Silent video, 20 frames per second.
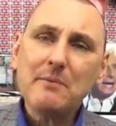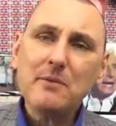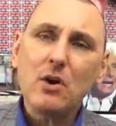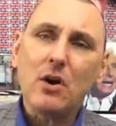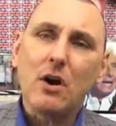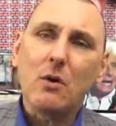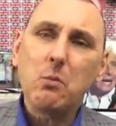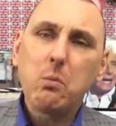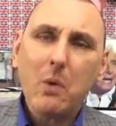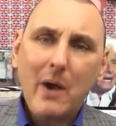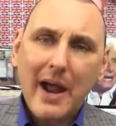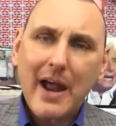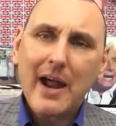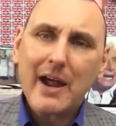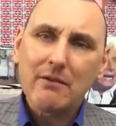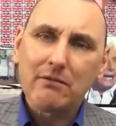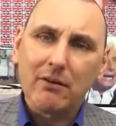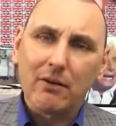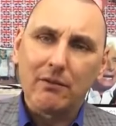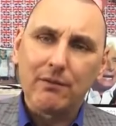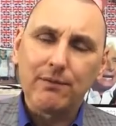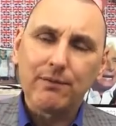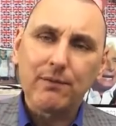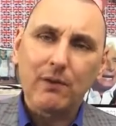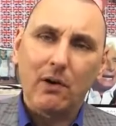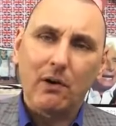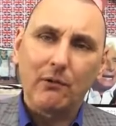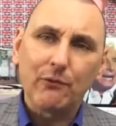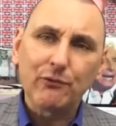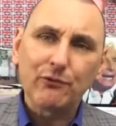I'm not aware
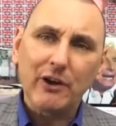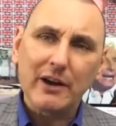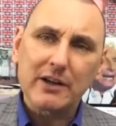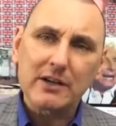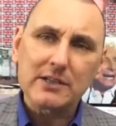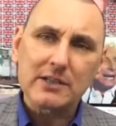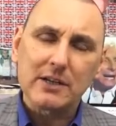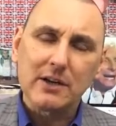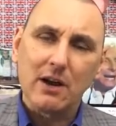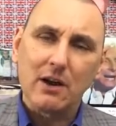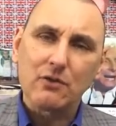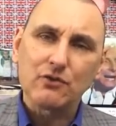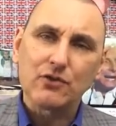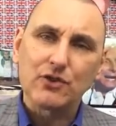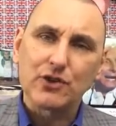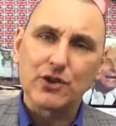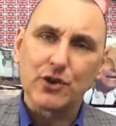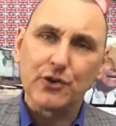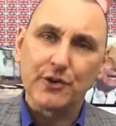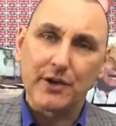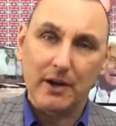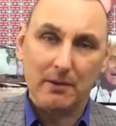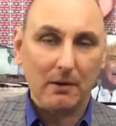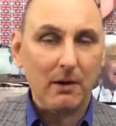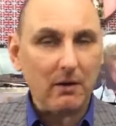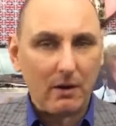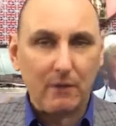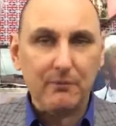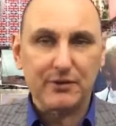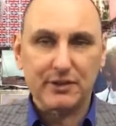of, of Frank Sinatra Jr.
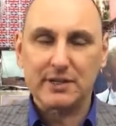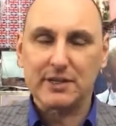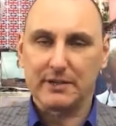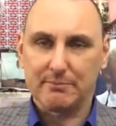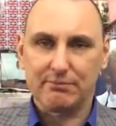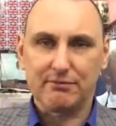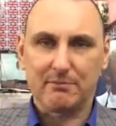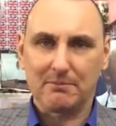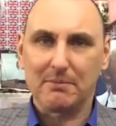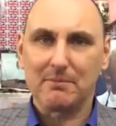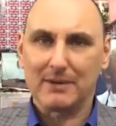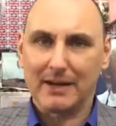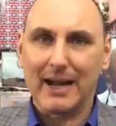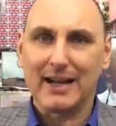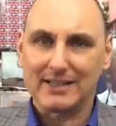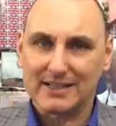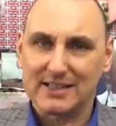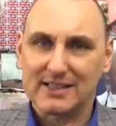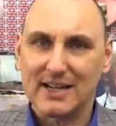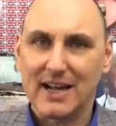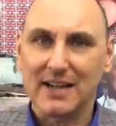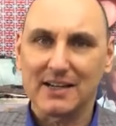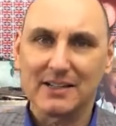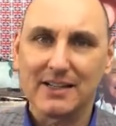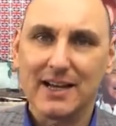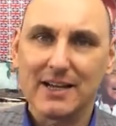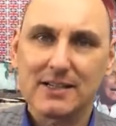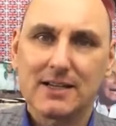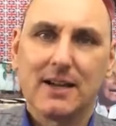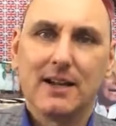Well, obviously, probably had a son,
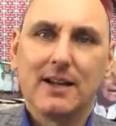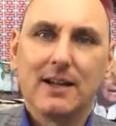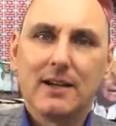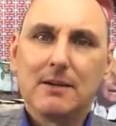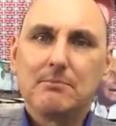yes.